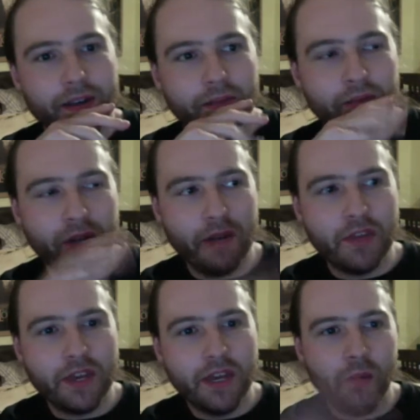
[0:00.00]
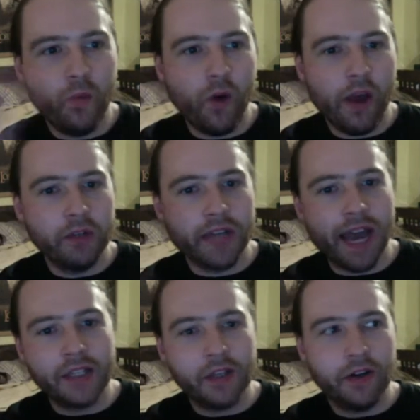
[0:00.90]
But I'm thinking, why would
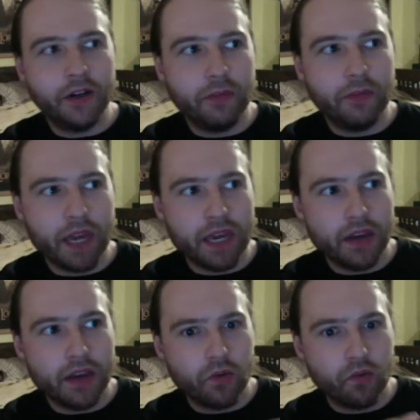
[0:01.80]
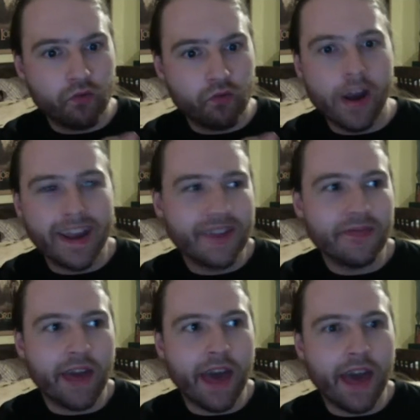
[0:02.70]
Azog be right
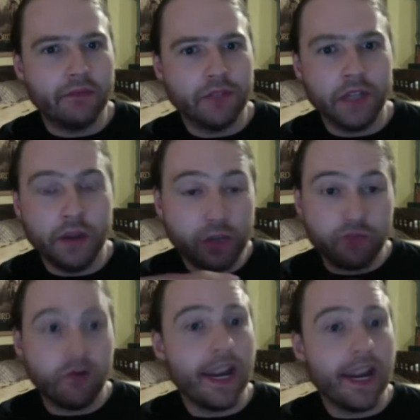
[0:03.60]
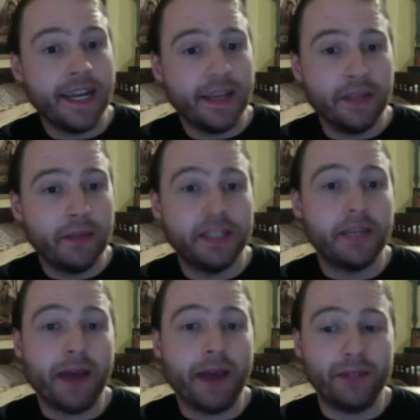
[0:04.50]
there? He's right near the Misty
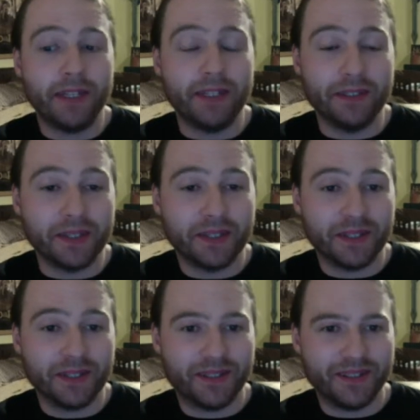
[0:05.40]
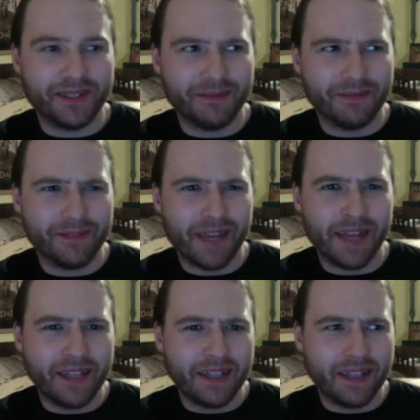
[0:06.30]
Mountains.
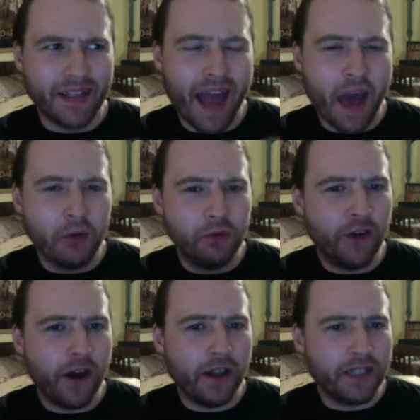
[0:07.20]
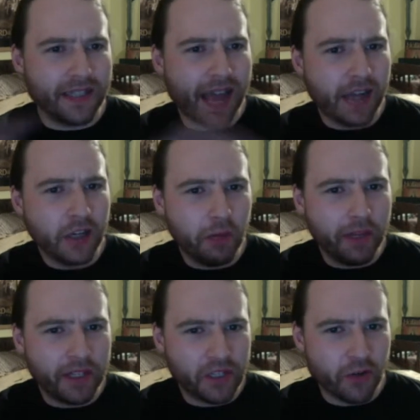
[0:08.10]
How far did that Goblin
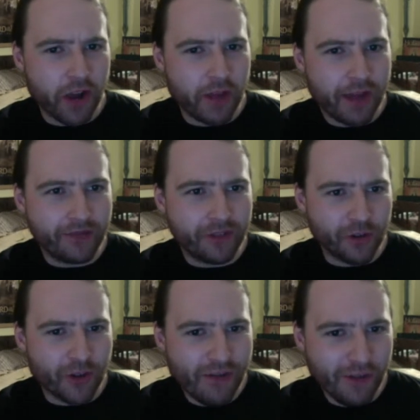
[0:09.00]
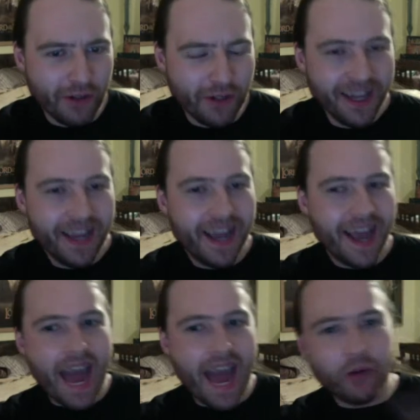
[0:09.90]
scribe have to travel?
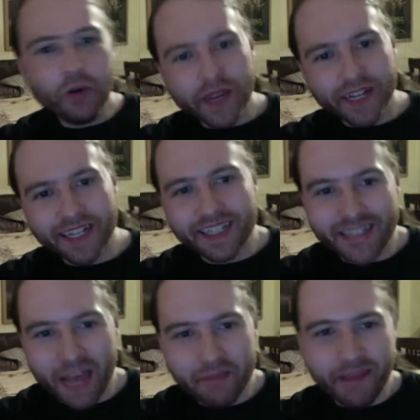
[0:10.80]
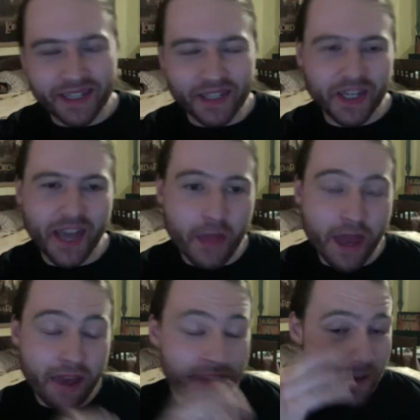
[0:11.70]
How quickly did that message get
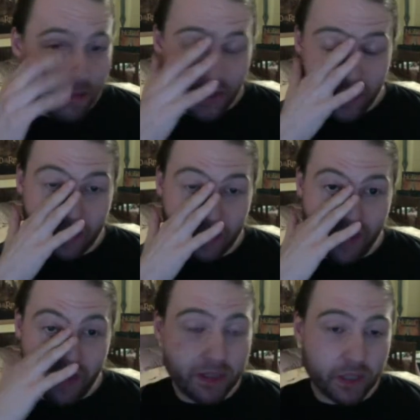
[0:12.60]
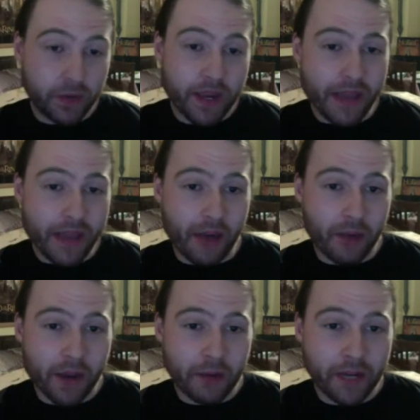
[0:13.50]
there? Because in between that, we
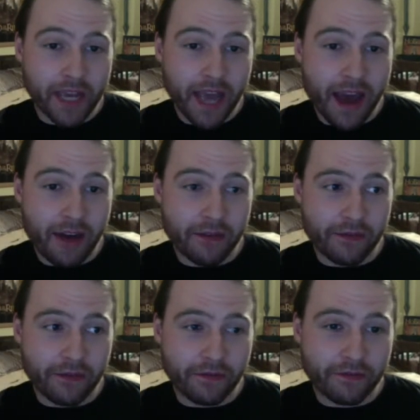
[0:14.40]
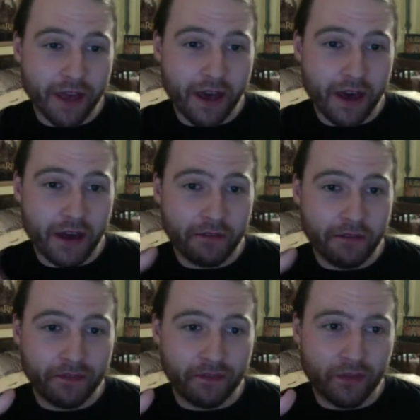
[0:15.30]
only have
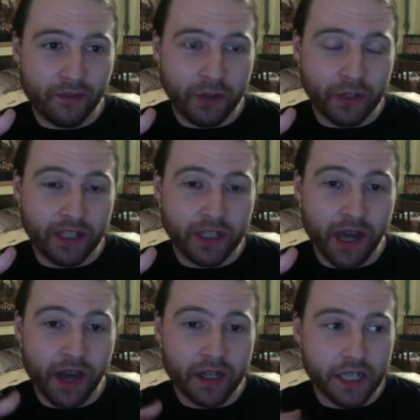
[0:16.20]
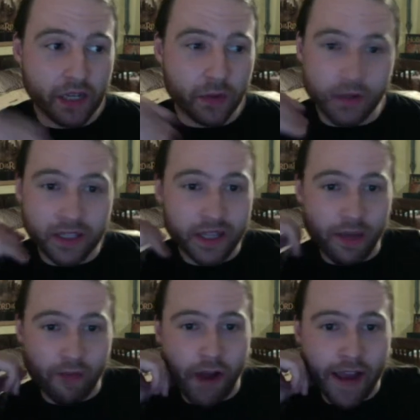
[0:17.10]
the Riddles in the Dark sequence, and then
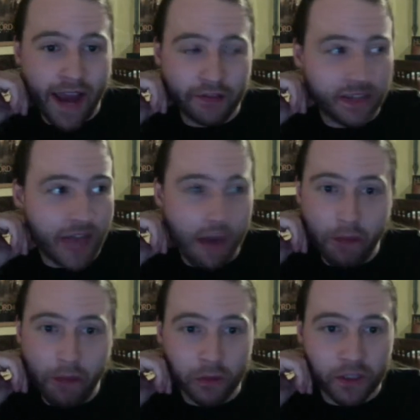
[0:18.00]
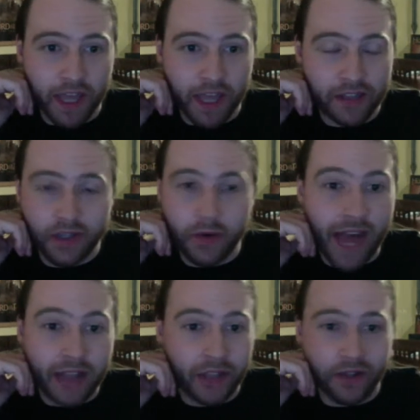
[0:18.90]
right after that,
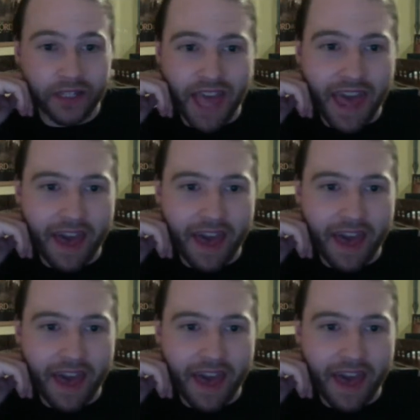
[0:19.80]
Azog's there.